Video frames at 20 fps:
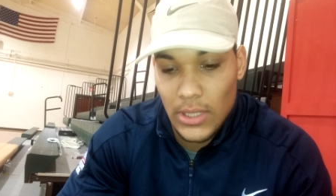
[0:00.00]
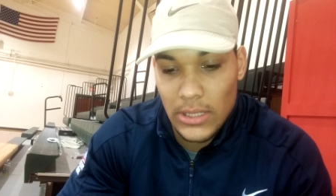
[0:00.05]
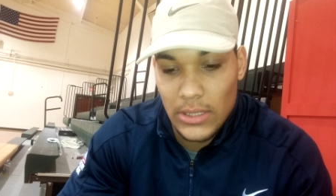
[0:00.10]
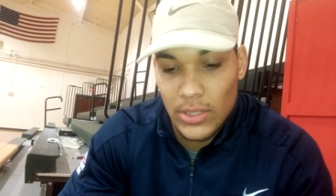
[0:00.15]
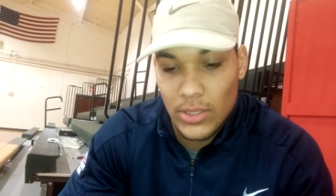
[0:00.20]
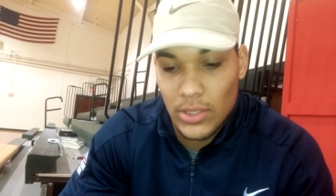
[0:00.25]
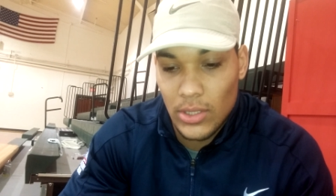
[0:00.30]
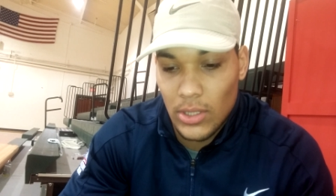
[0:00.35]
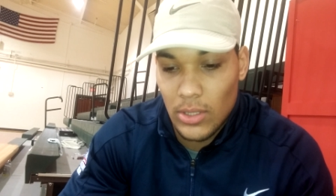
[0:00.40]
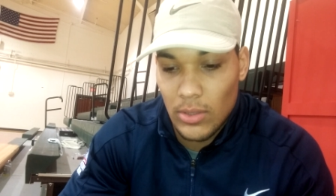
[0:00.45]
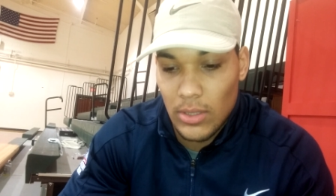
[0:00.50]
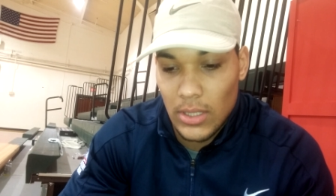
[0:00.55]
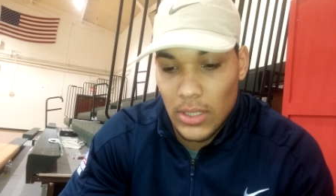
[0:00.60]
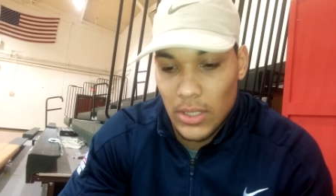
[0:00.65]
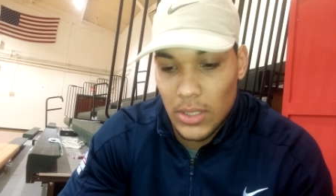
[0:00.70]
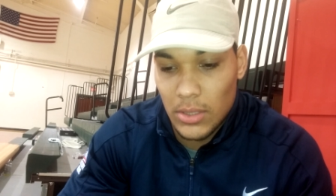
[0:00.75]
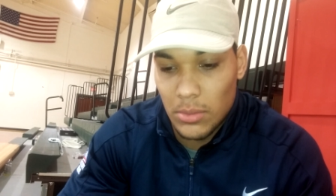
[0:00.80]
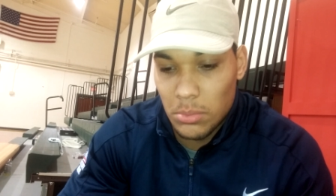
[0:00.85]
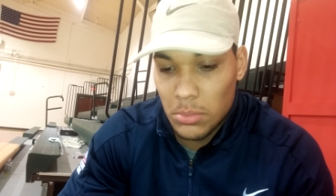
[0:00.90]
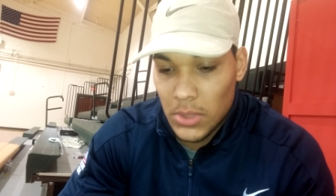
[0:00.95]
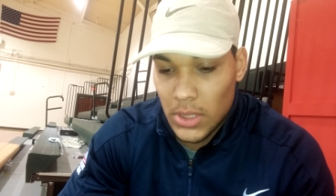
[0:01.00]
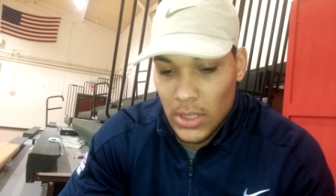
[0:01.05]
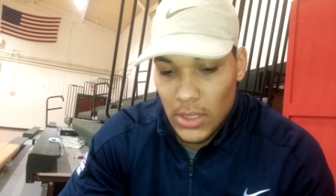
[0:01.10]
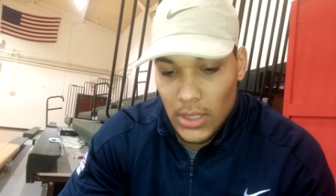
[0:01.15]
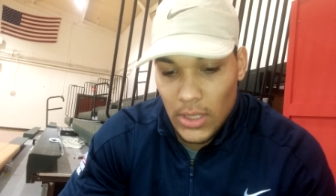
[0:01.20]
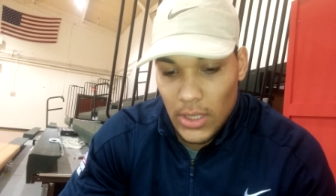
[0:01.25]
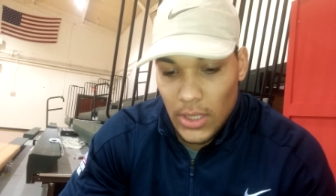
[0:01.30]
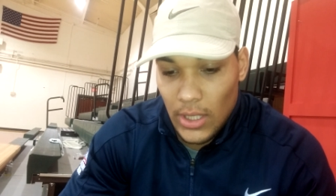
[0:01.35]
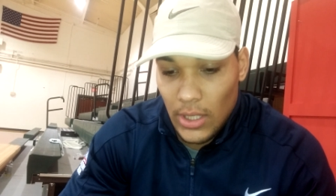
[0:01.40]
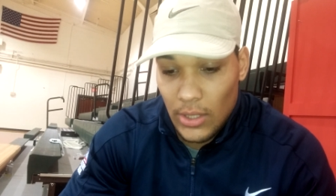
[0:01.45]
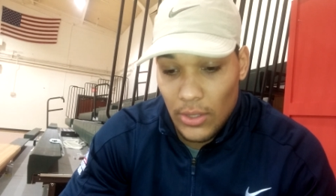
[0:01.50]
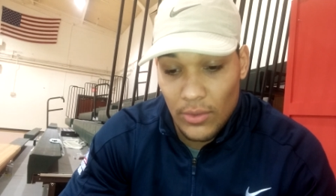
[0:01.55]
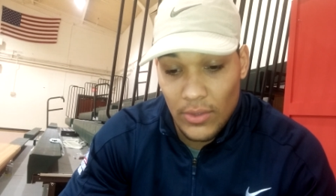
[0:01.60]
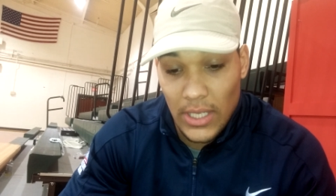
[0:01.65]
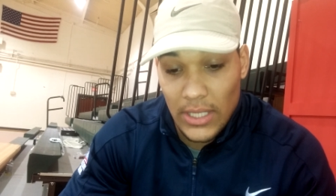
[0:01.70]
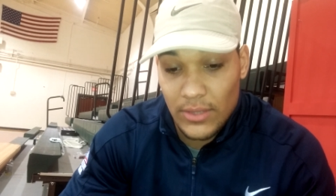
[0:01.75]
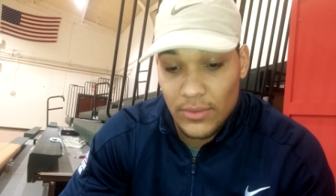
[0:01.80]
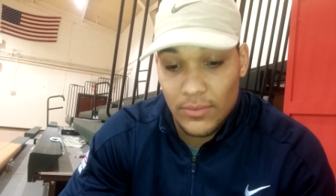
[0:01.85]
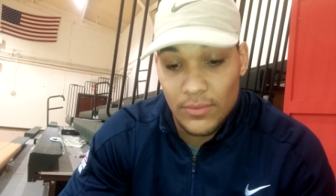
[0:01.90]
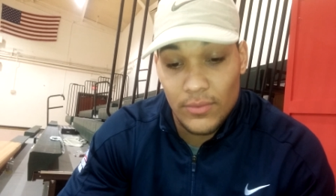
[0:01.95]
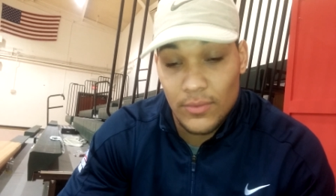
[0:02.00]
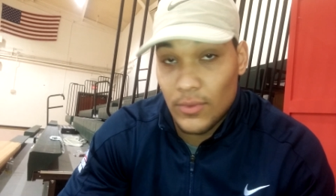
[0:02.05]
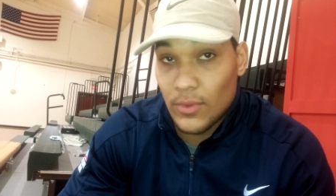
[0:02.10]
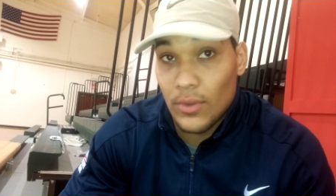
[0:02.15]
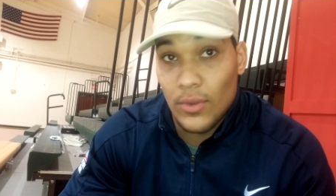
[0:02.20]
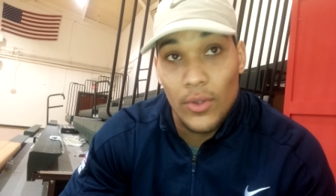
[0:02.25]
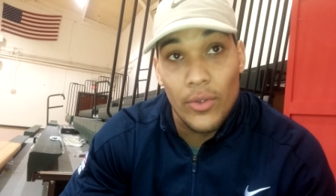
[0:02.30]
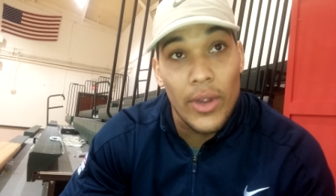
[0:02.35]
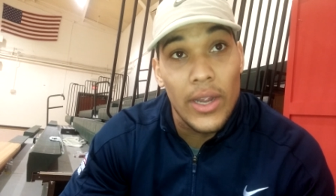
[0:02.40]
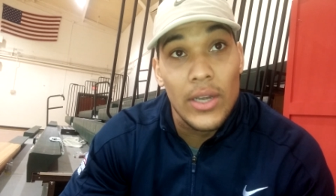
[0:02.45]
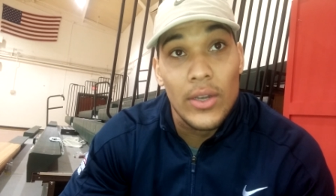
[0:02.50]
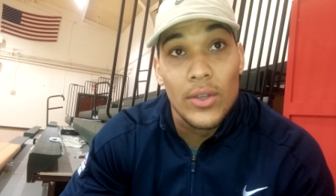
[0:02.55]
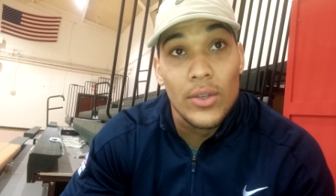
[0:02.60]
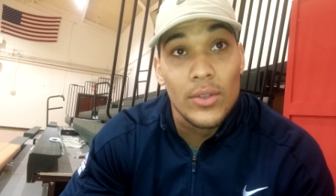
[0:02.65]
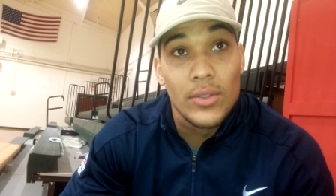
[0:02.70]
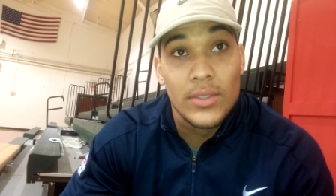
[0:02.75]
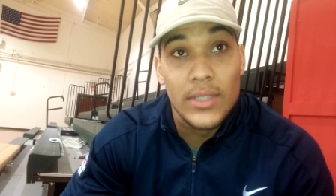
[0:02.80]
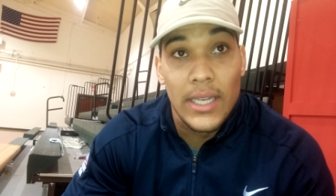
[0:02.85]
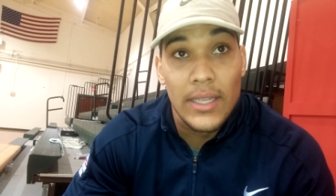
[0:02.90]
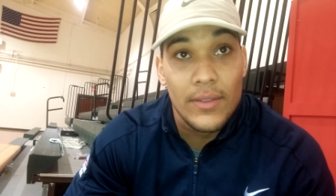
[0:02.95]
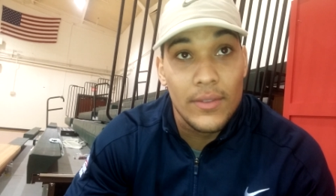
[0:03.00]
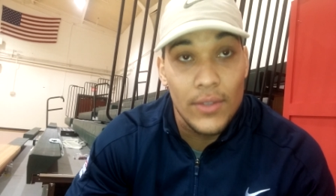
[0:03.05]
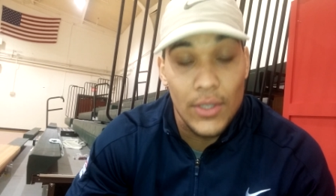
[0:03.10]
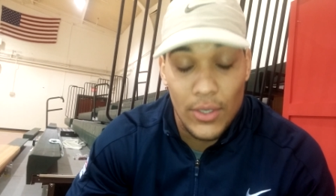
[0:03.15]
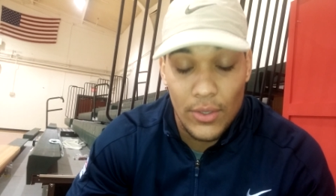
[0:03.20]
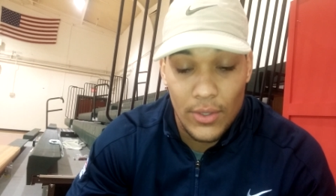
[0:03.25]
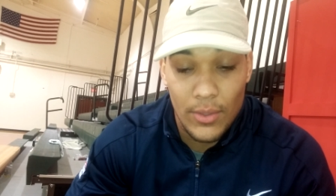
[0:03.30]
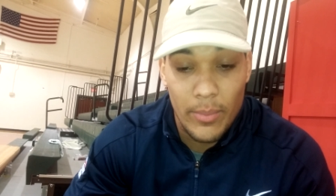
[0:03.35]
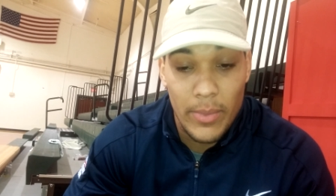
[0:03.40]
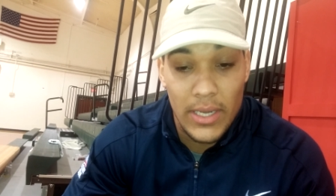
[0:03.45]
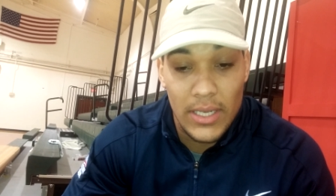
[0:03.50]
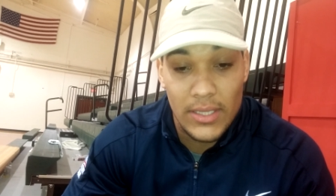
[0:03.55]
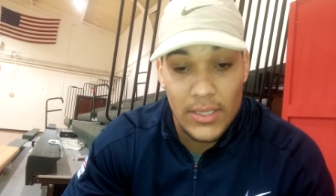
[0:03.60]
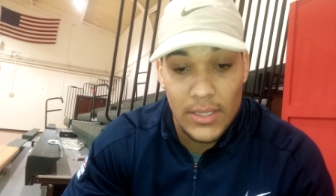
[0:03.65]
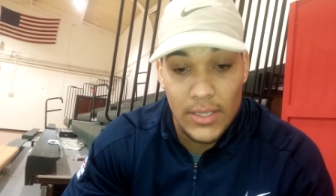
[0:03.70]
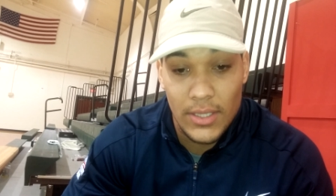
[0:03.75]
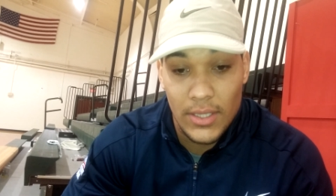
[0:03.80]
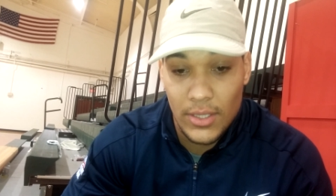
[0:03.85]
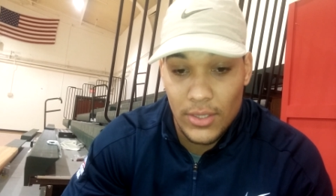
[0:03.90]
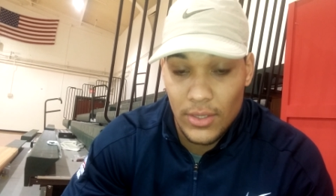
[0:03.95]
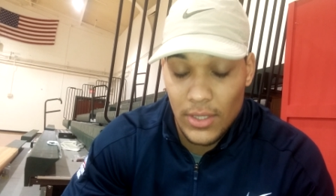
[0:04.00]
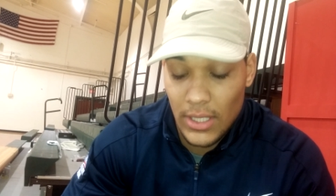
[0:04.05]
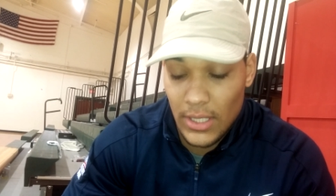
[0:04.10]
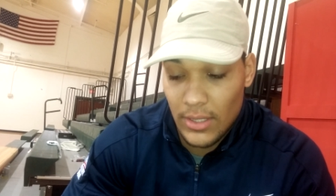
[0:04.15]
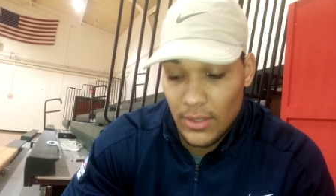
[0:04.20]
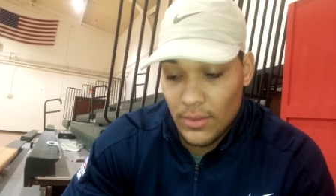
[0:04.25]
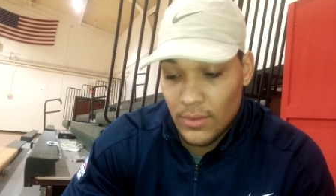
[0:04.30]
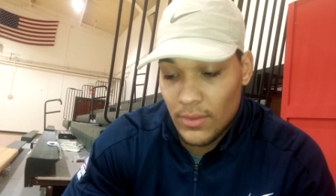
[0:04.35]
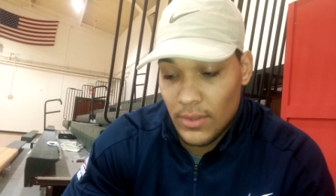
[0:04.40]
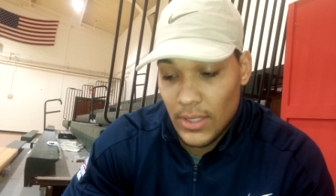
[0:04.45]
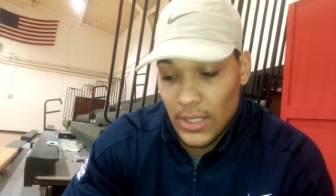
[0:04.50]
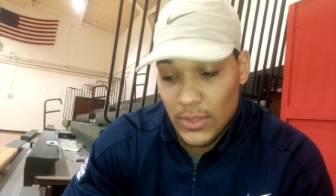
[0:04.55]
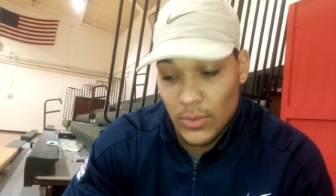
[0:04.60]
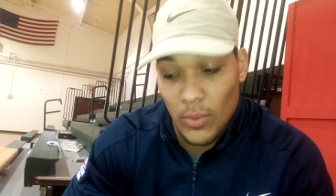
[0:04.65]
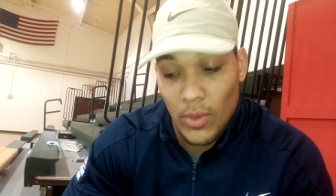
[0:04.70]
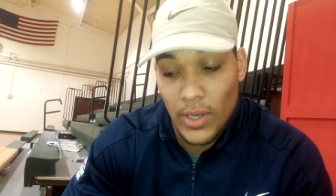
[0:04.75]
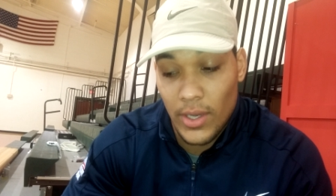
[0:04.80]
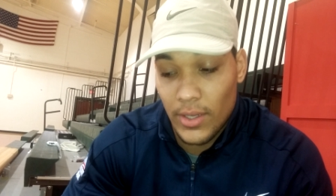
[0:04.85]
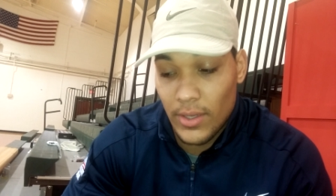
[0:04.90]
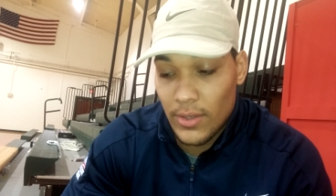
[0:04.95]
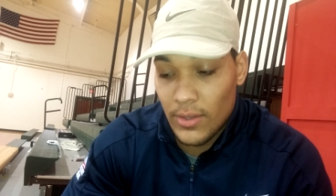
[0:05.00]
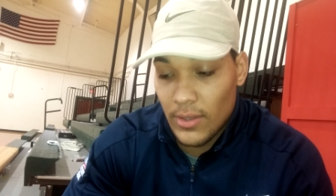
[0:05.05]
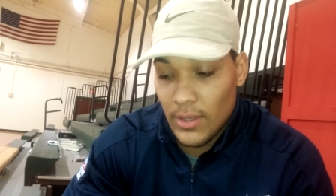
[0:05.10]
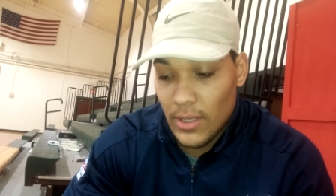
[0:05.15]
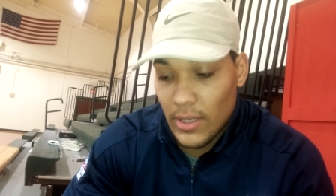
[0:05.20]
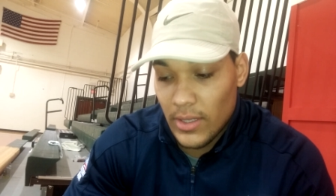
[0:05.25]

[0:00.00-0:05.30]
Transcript: And so, um, you know, that's great news that you know the medicine and, and is working.